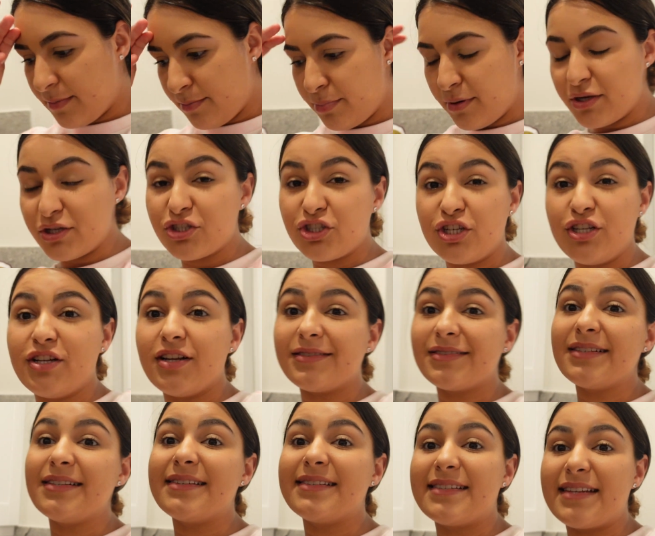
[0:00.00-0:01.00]
but she
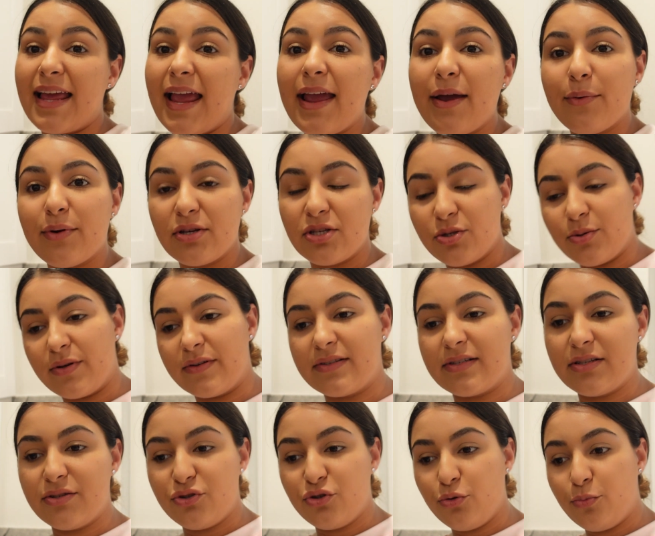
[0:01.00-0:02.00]
doesn't say when she wants
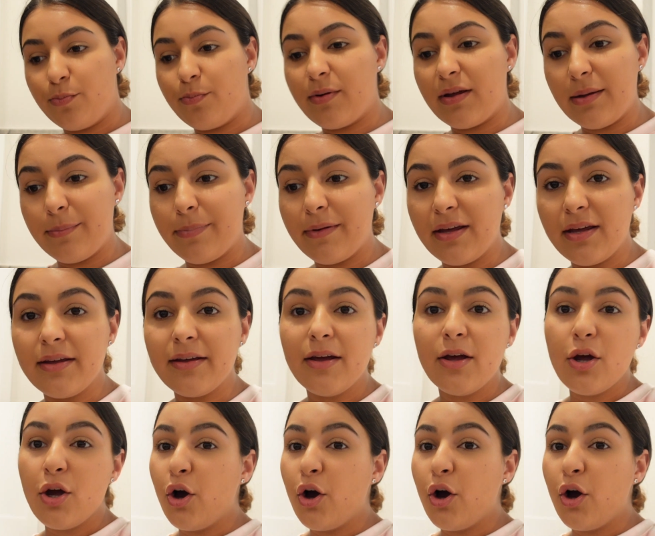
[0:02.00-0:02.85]
to do pee pee